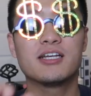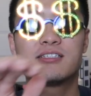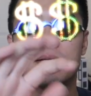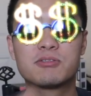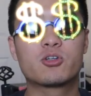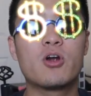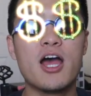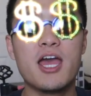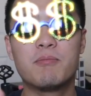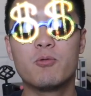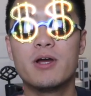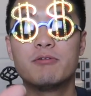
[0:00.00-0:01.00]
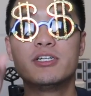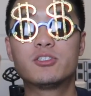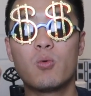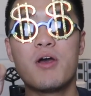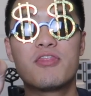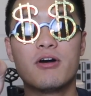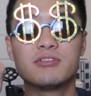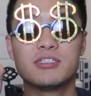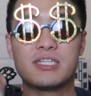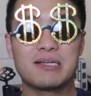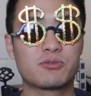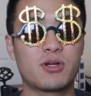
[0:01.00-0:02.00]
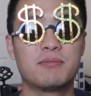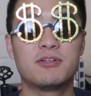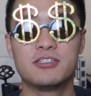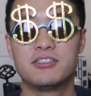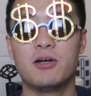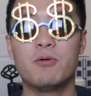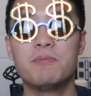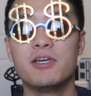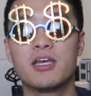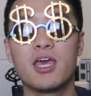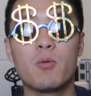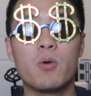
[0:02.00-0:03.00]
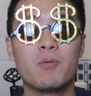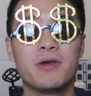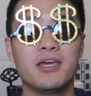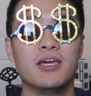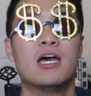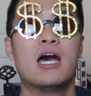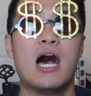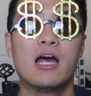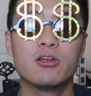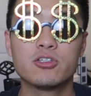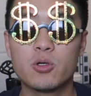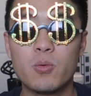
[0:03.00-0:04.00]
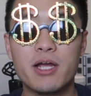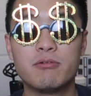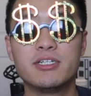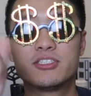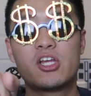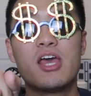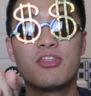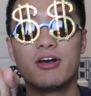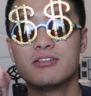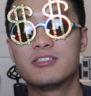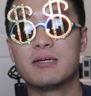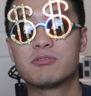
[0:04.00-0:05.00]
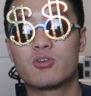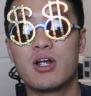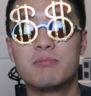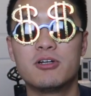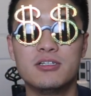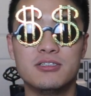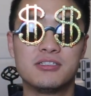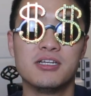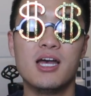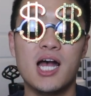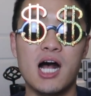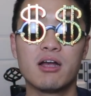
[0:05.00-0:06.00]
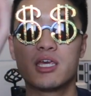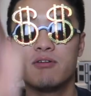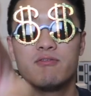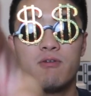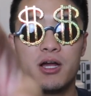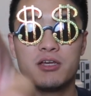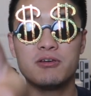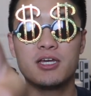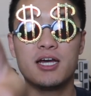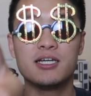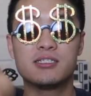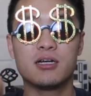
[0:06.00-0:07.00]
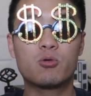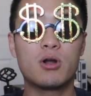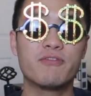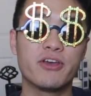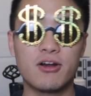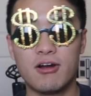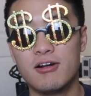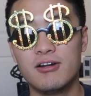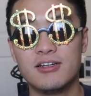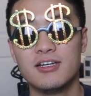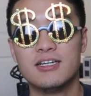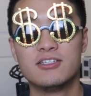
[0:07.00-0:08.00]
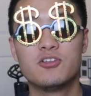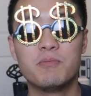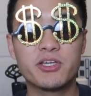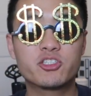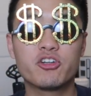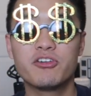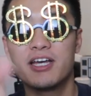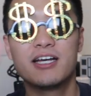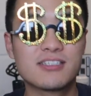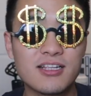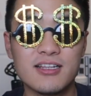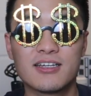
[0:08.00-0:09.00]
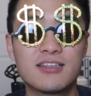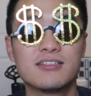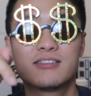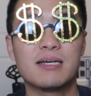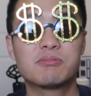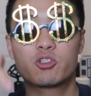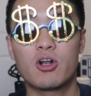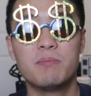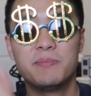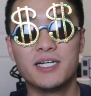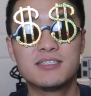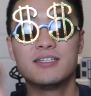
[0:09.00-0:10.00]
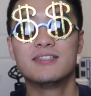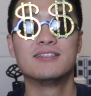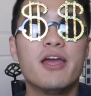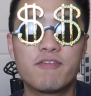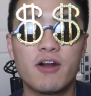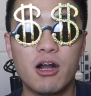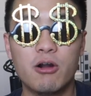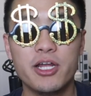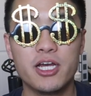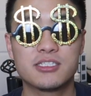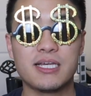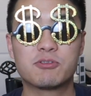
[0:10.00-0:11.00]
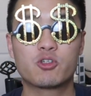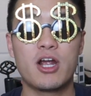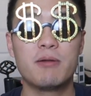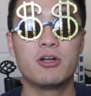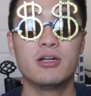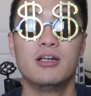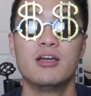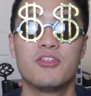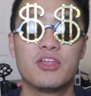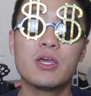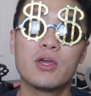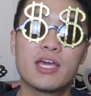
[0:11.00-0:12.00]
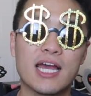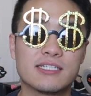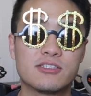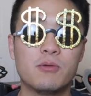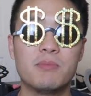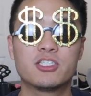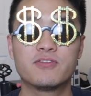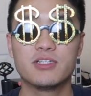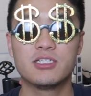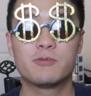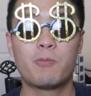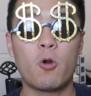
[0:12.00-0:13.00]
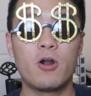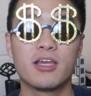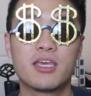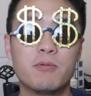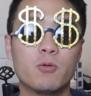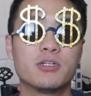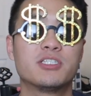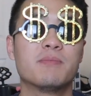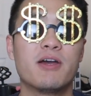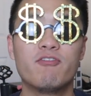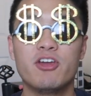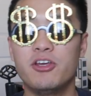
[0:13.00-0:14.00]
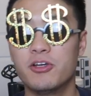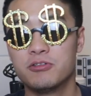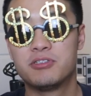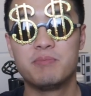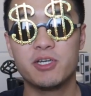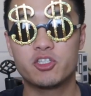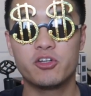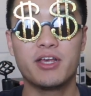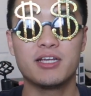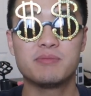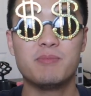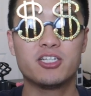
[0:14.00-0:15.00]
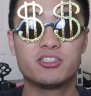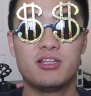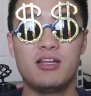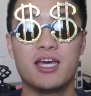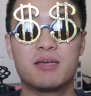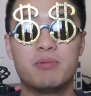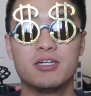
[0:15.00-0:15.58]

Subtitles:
guys subscribe. When I reach 1,000 subscribers, there will be a giveaway. And also when I reach 10,000 subscribers, I'll give one of you guys a graphic card. So make sure you guys click the subscribe button. If you're already a subscriber, thank you guys so much for the support and keep watching my videos. Make sure you guys smash the like